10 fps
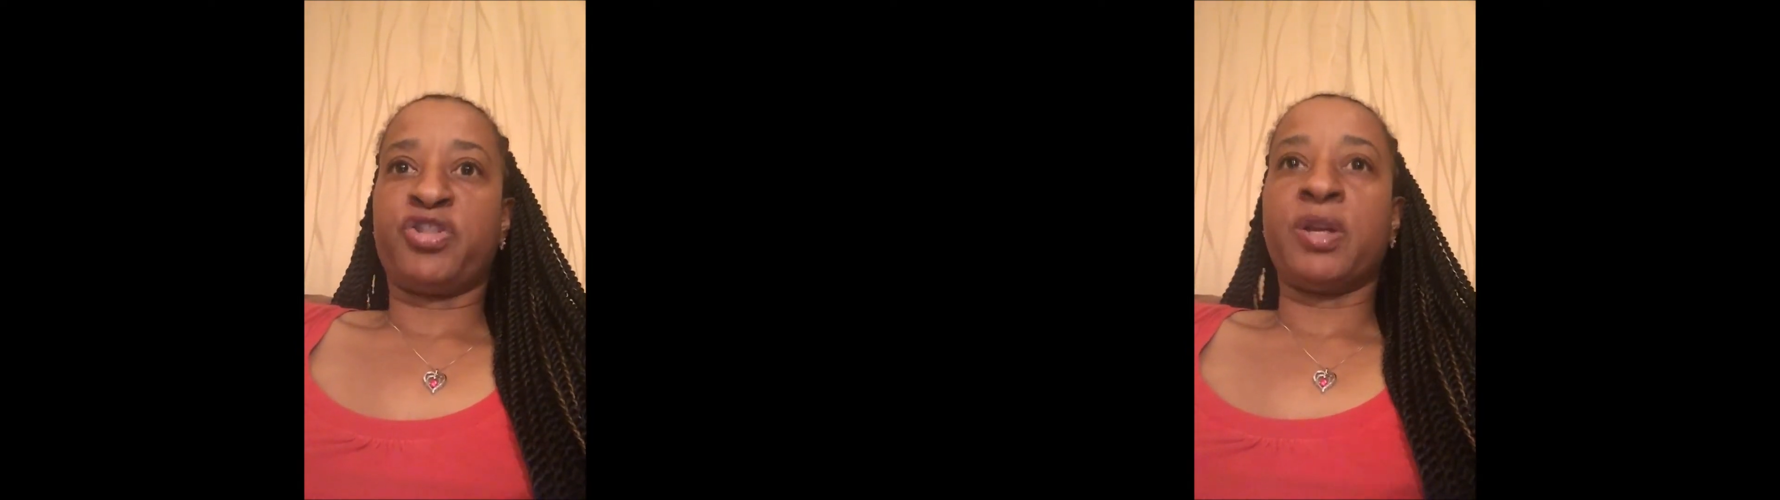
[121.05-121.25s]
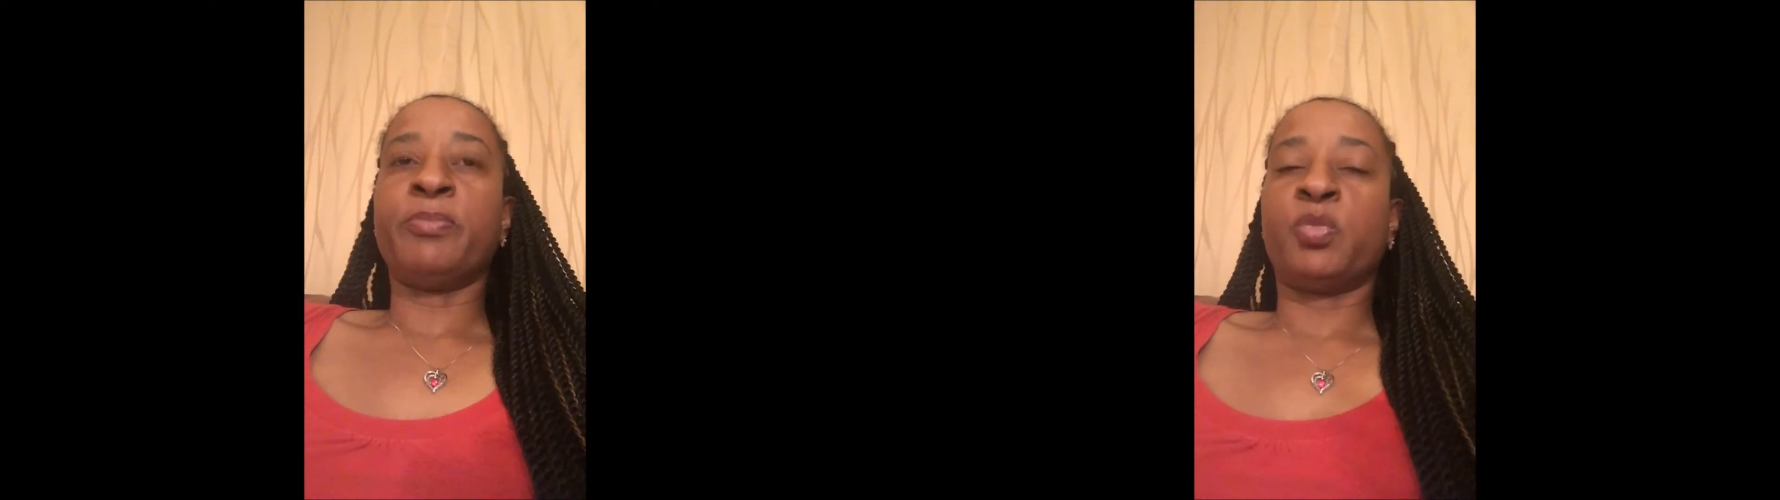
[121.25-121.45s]

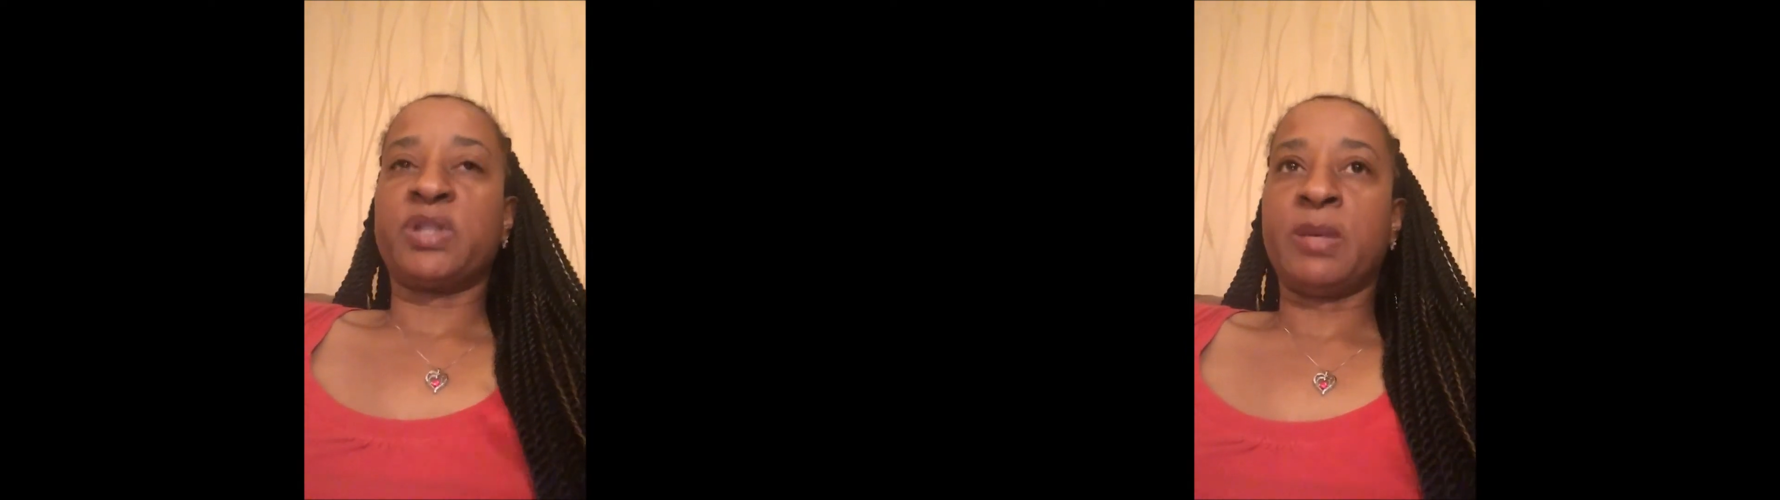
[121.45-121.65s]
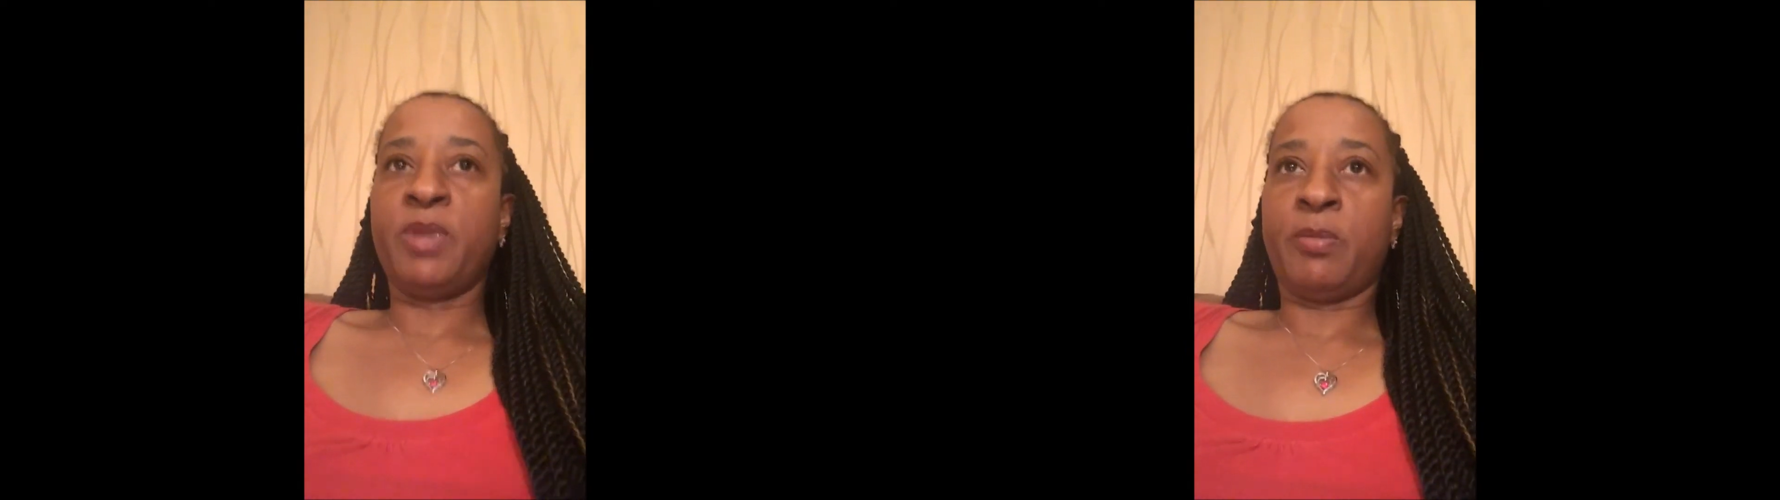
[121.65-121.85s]
Some
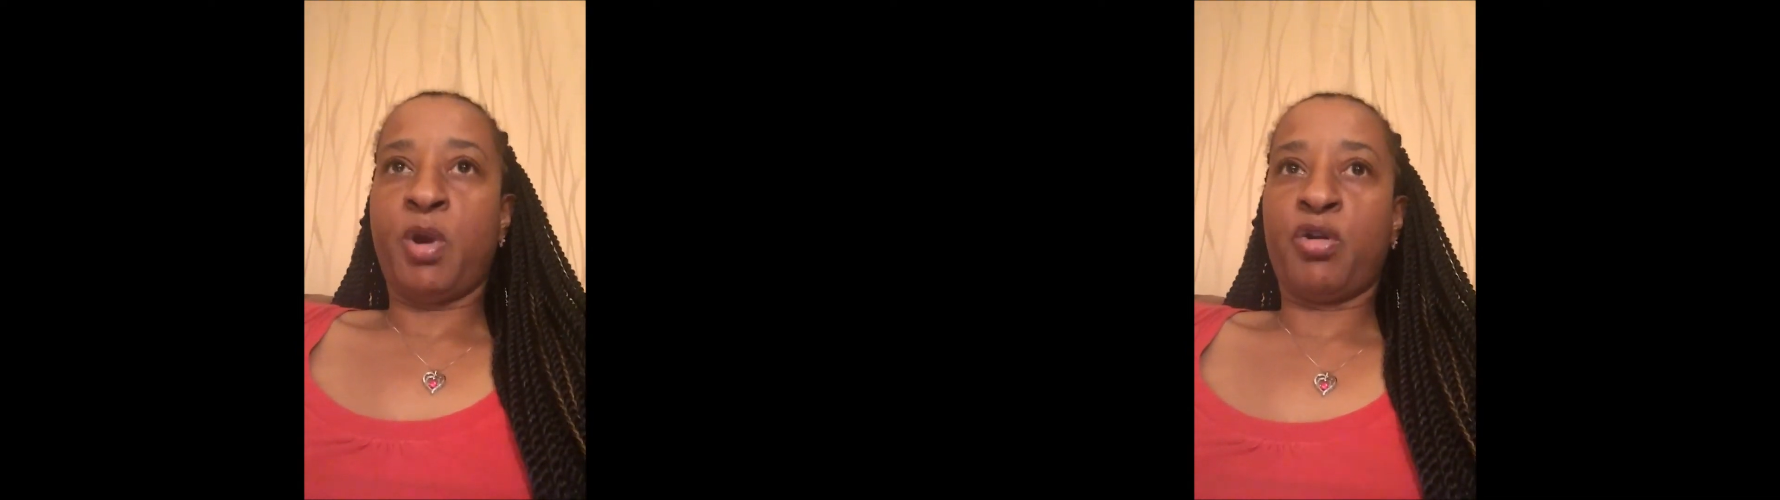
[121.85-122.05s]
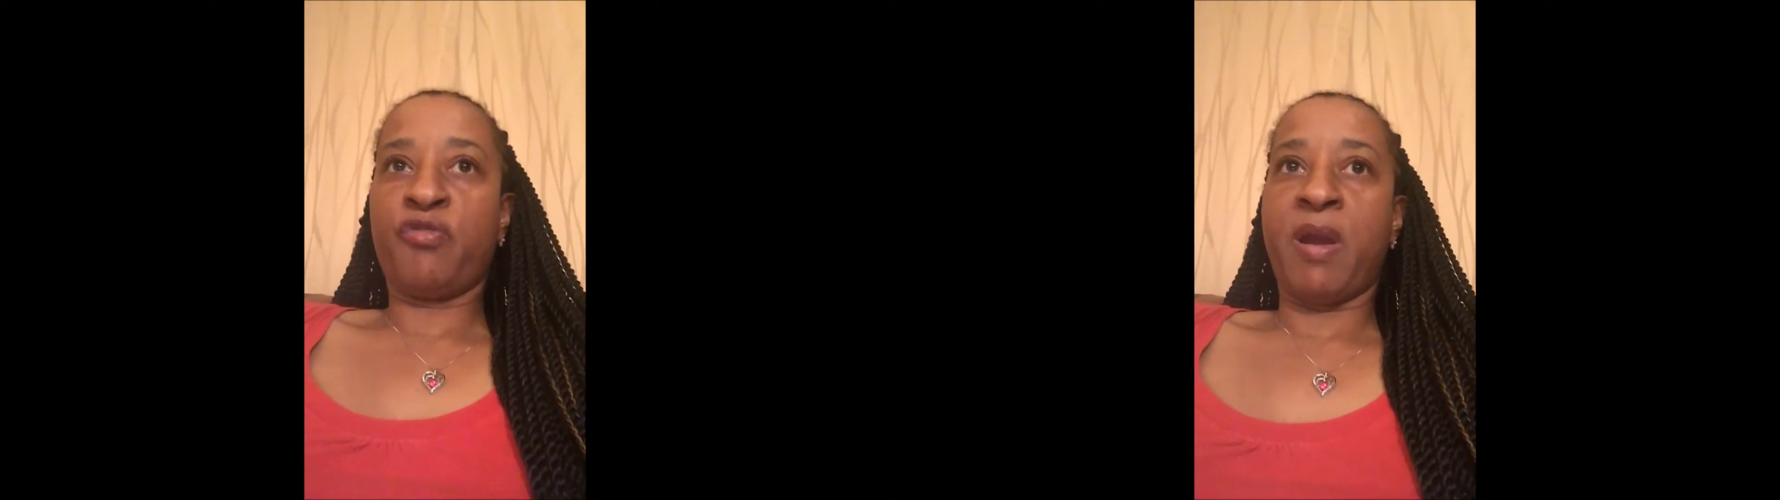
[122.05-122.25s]
of them
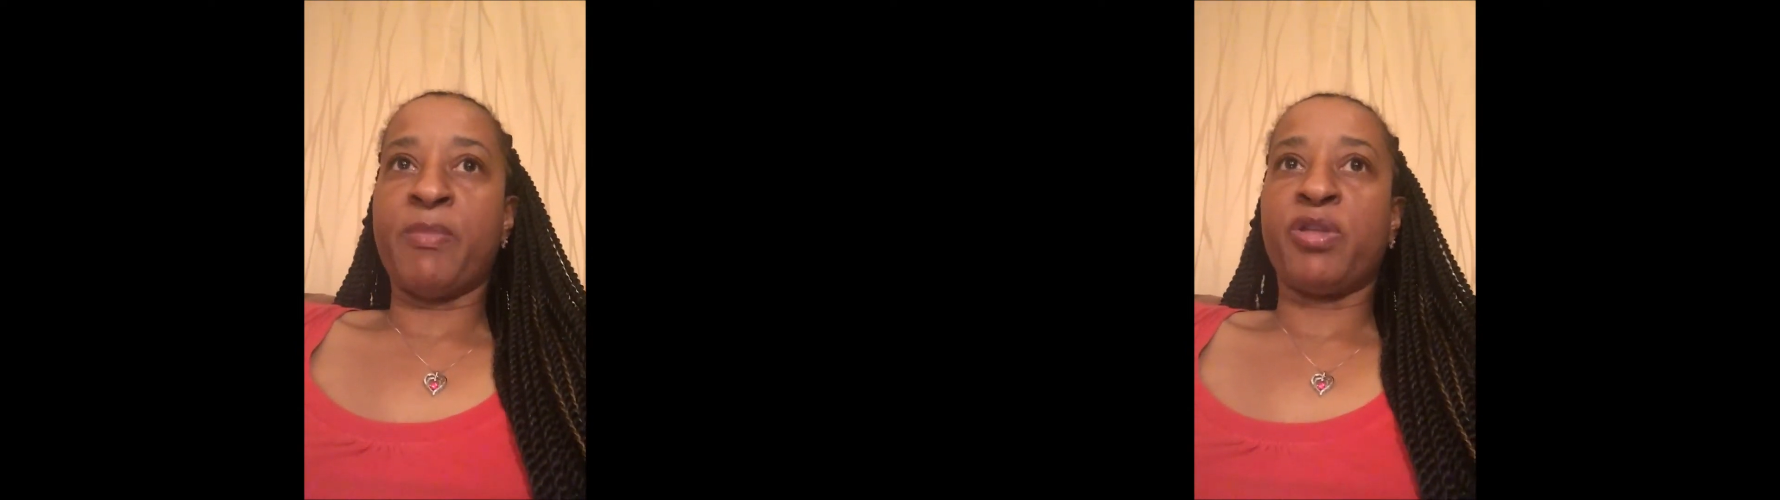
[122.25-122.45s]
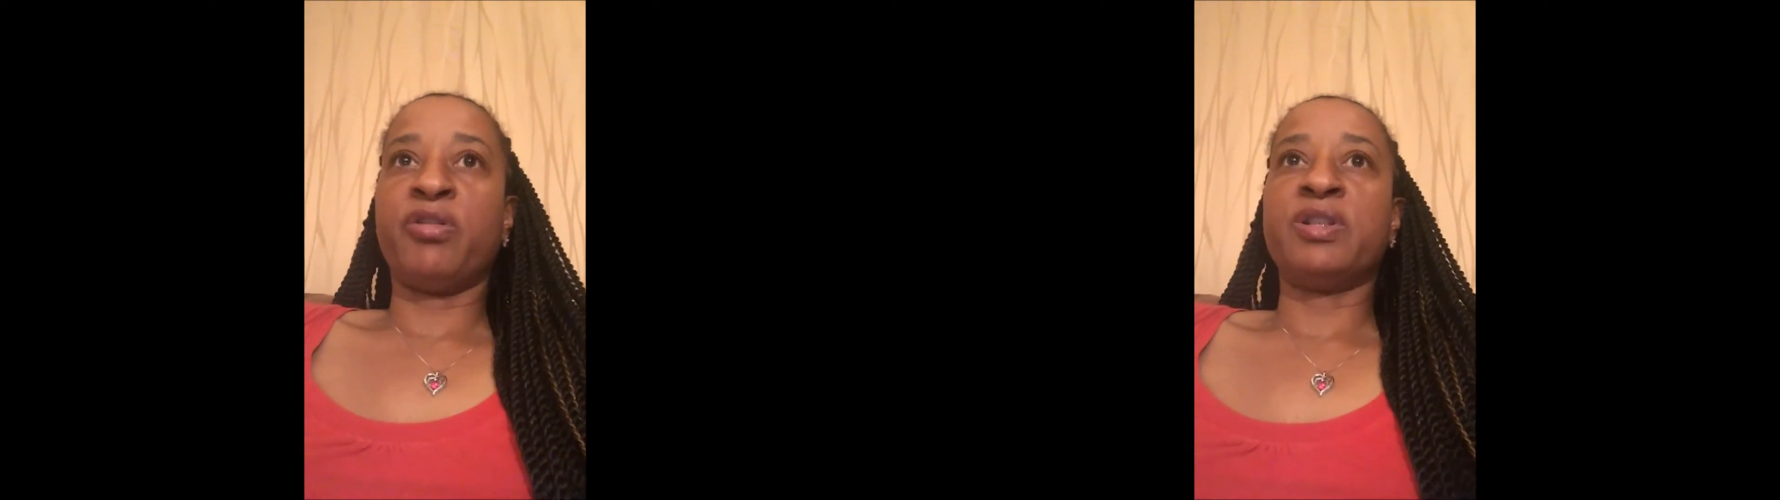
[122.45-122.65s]
her grandmother